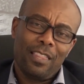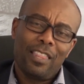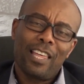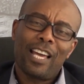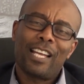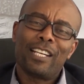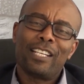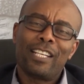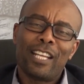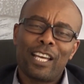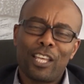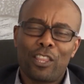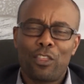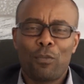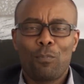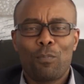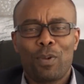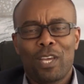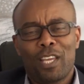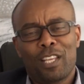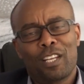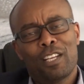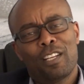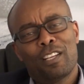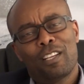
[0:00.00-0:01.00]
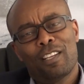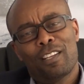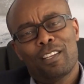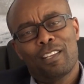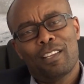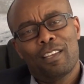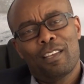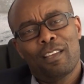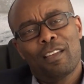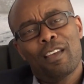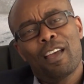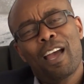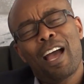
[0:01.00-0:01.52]
in their deathbed
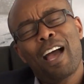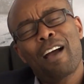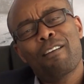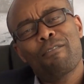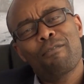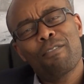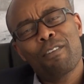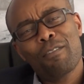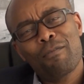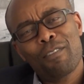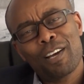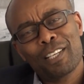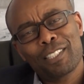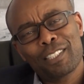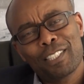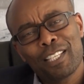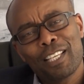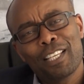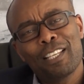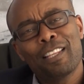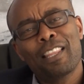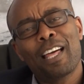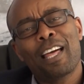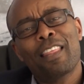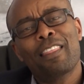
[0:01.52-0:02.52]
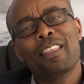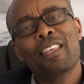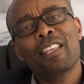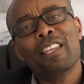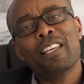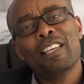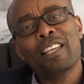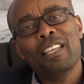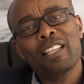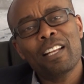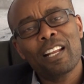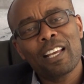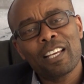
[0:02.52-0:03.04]
have ever said that
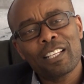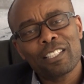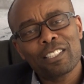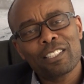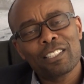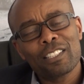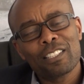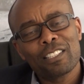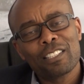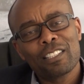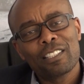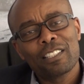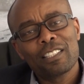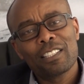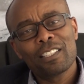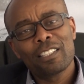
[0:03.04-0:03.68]
they regret